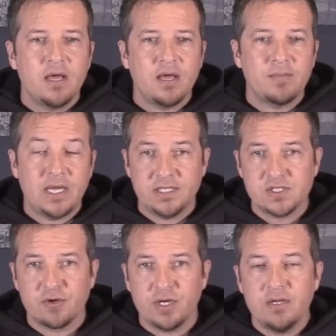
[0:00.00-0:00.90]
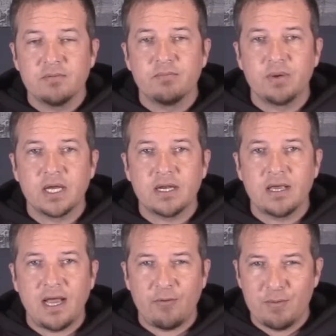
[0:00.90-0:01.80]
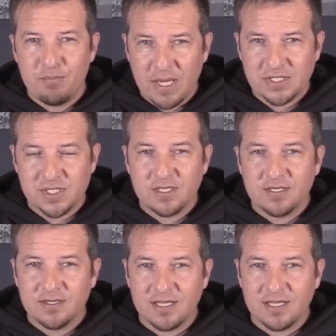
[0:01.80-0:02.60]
Um, I disagree, but I would bet you